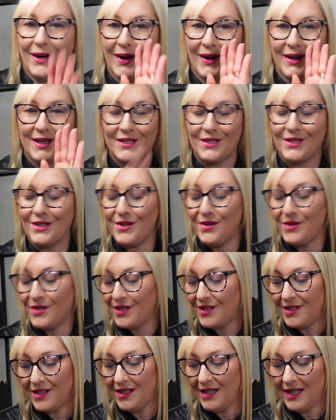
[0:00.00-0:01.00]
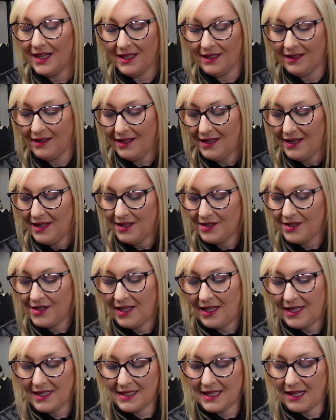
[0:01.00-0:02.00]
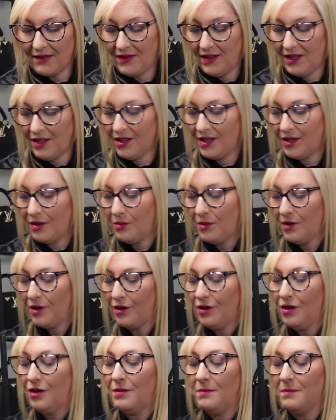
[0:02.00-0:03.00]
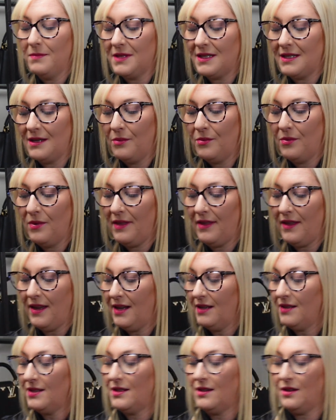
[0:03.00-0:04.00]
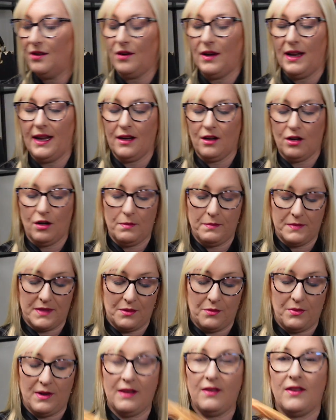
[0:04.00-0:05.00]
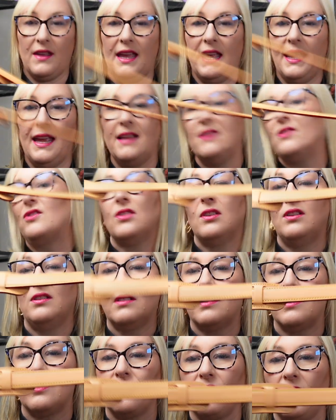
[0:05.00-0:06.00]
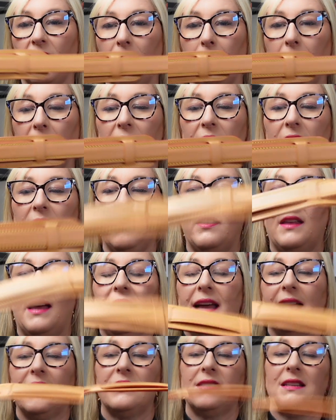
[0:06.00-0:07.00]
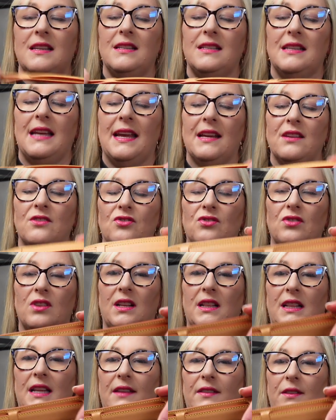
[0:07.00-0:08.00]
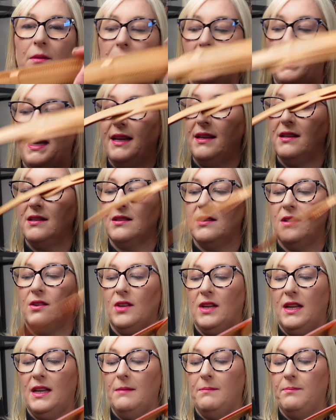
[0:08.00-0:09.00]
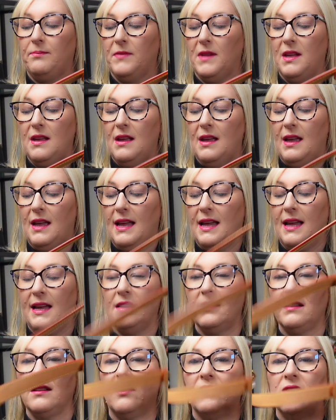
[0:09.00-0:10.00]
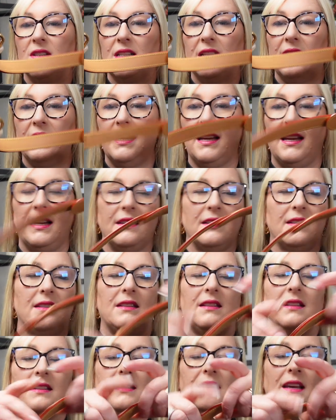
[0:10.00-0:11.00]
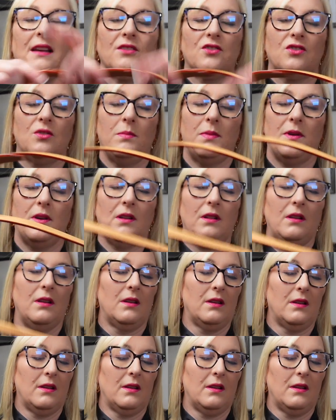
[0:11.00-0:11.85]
so stunning. So let's have a look at what comes with it. So it comes with a shoulder strap that has this extra leather piece on it, and obviously it's detachable.